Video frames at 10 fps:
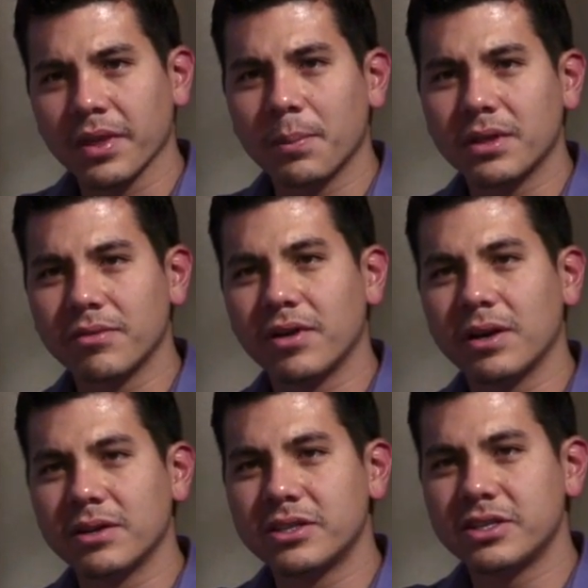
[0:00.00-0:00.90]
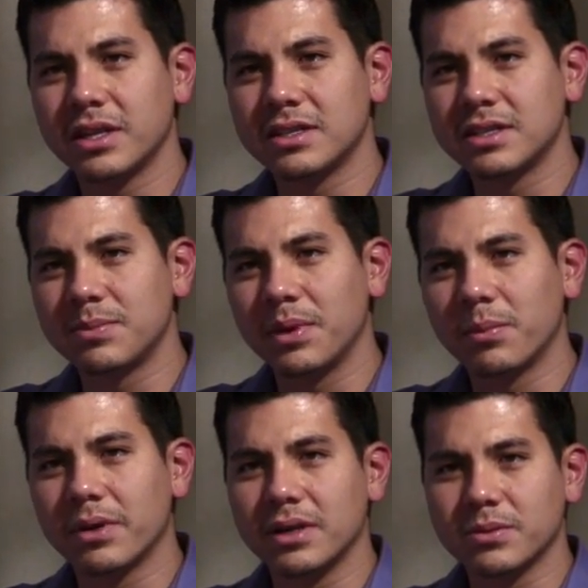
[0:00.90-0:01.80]
But the virus sheds its
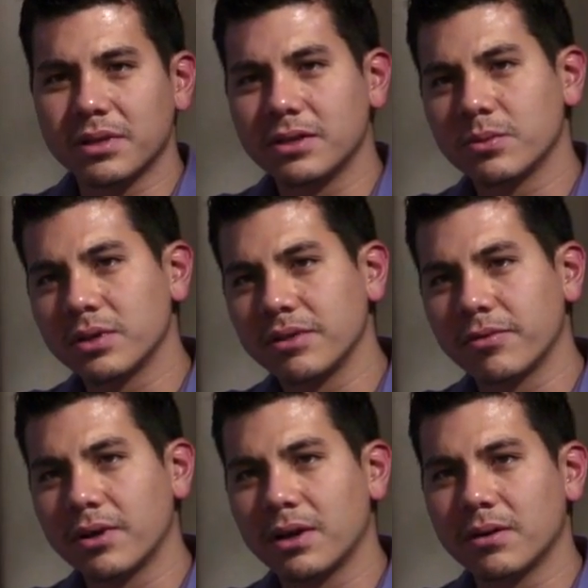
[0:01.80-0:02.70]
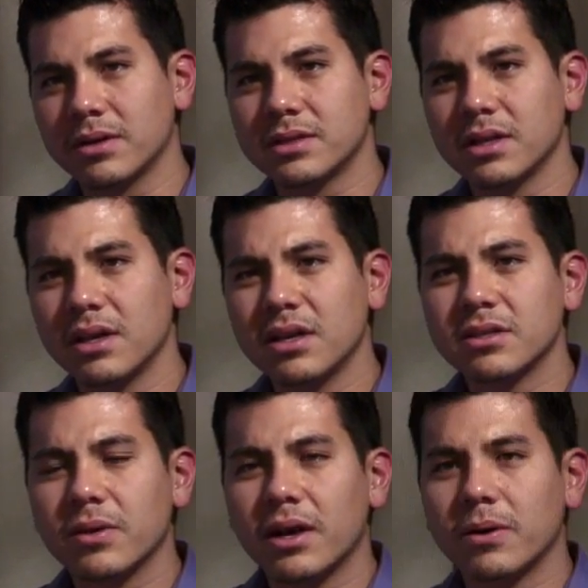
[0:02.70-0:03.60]
membranes within 24 hours.
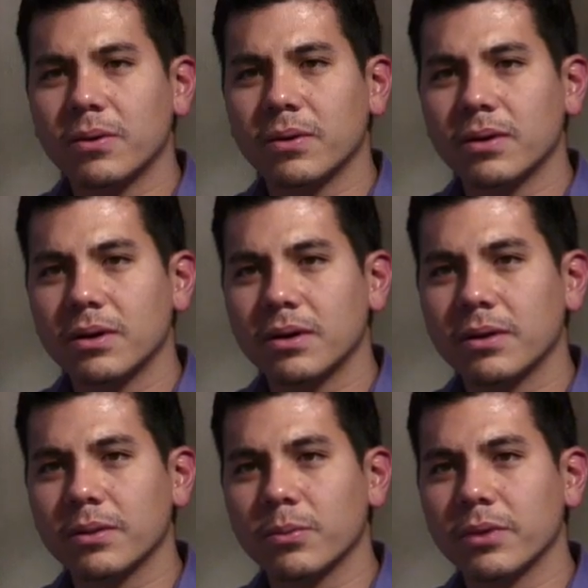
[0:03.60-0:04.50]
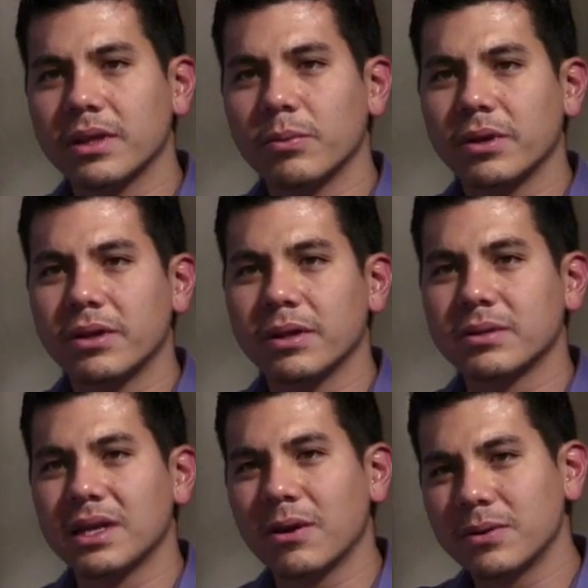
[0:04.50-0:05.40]
So one thing we couldn't go
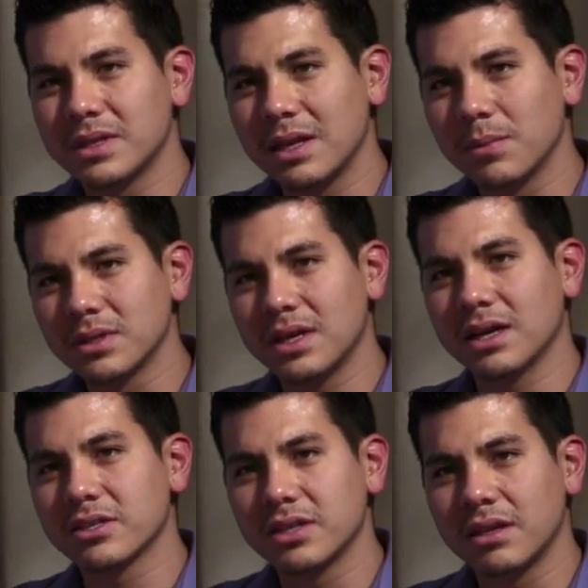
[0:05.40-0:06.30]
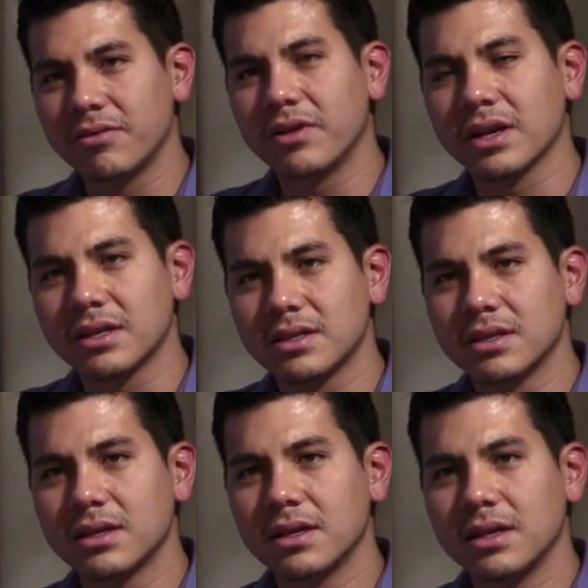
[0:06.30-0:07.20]
is how was it able to actually infect
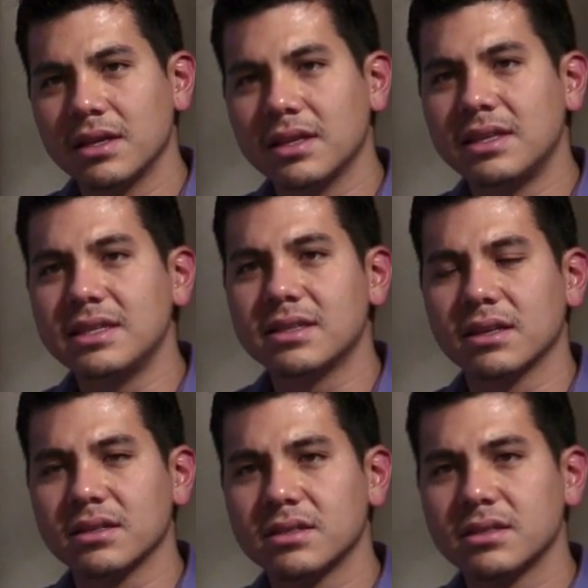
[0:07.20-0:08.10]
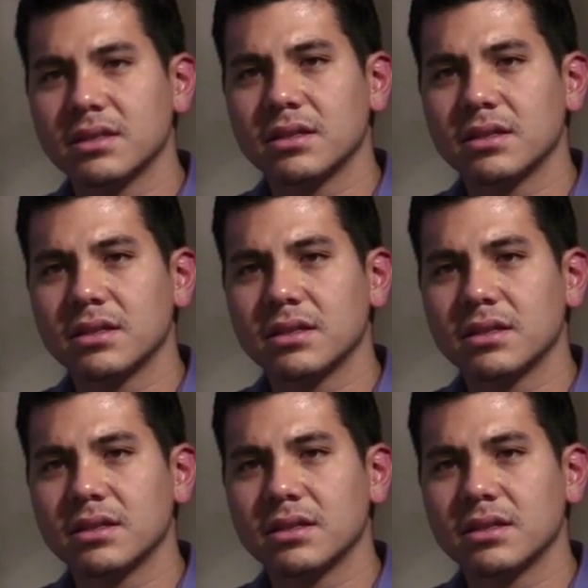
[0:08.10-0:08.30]
the T cells?